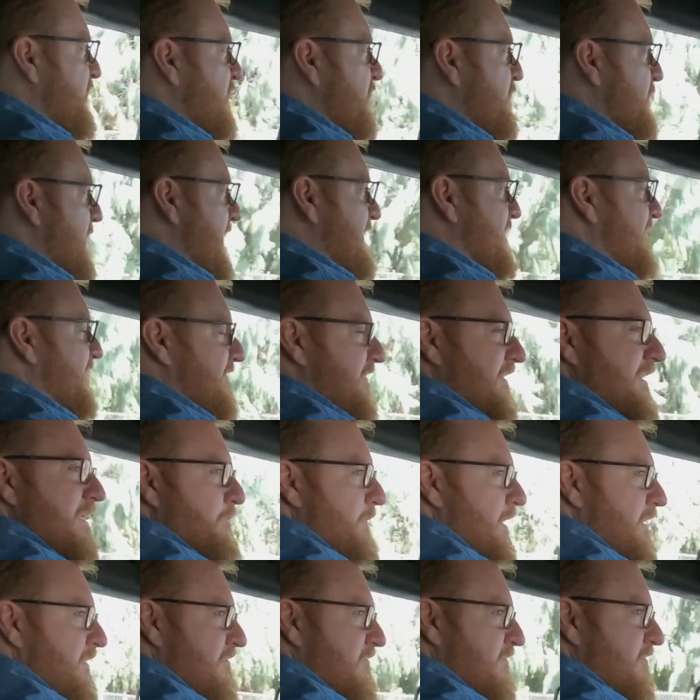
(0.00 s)
to its
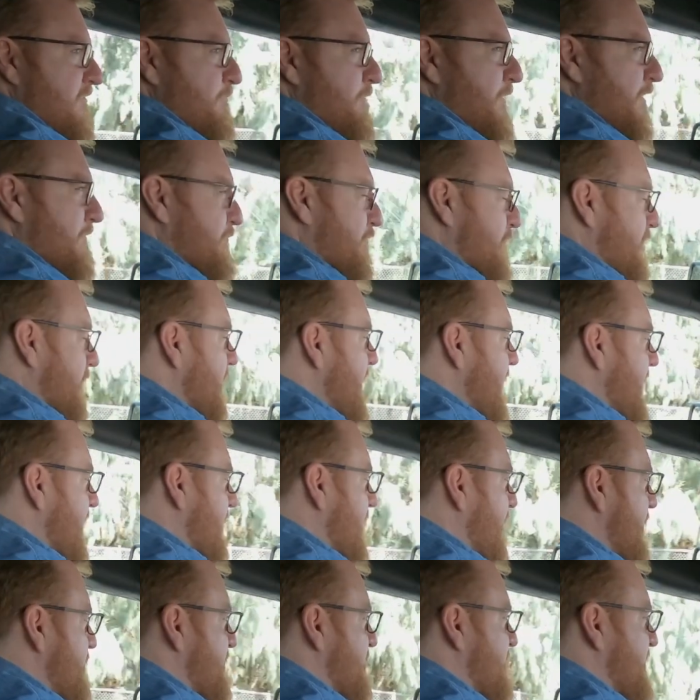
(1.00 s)
limits, but pretty
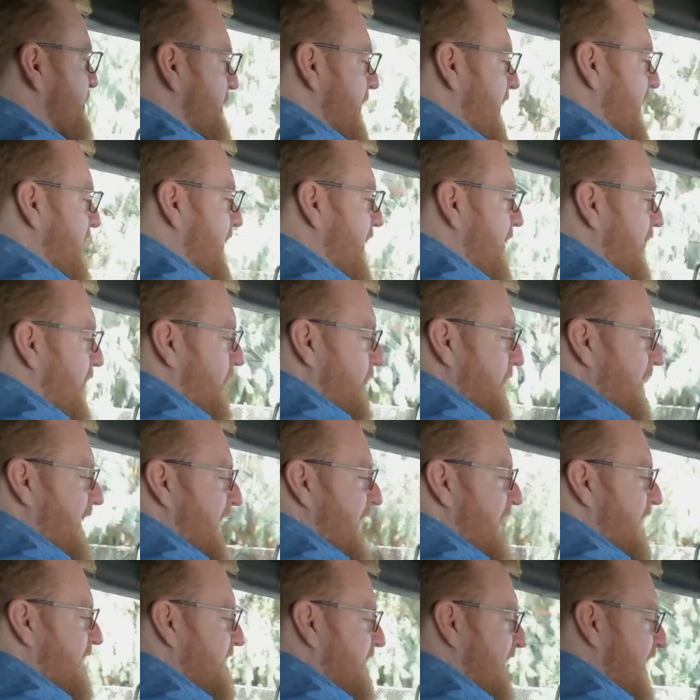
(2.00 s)
close to my own,
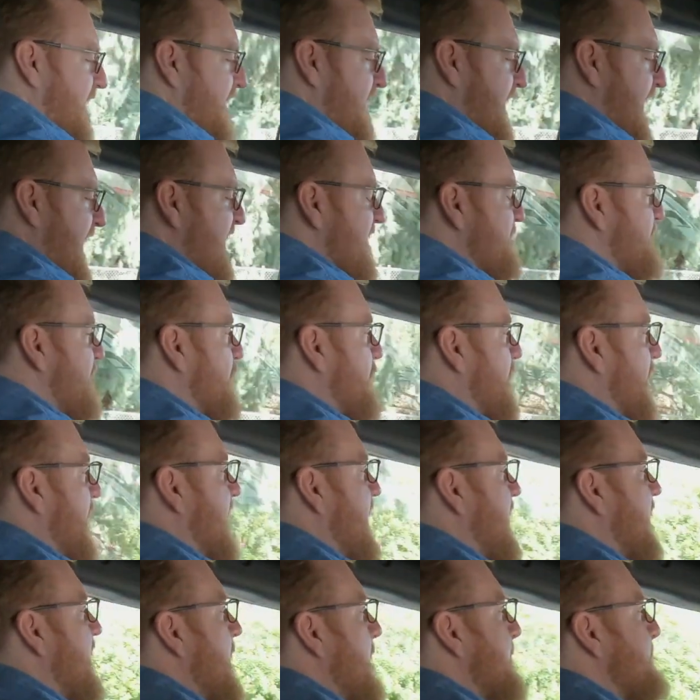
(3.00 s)
and I came
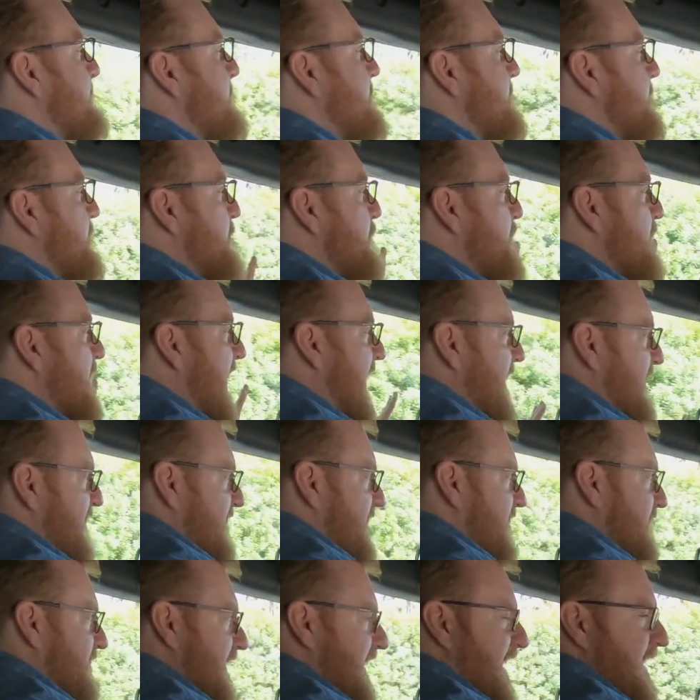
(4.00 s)
away
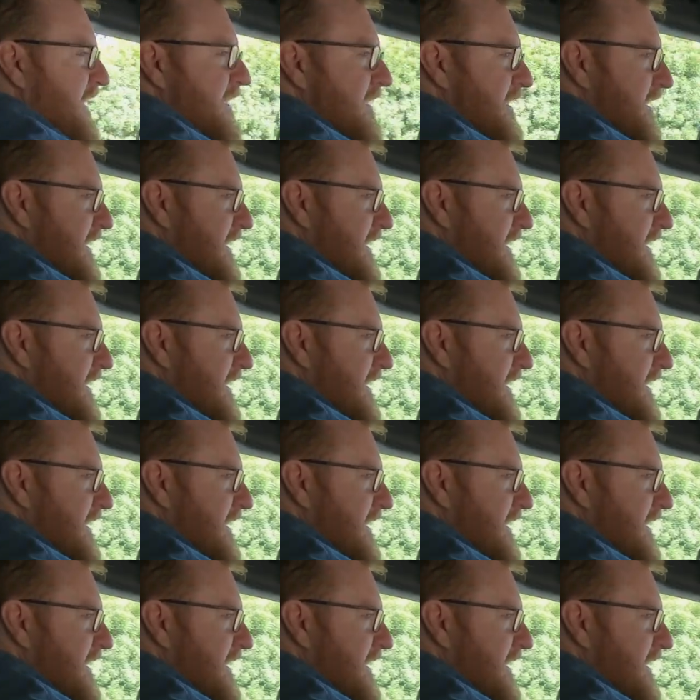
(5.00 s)
massively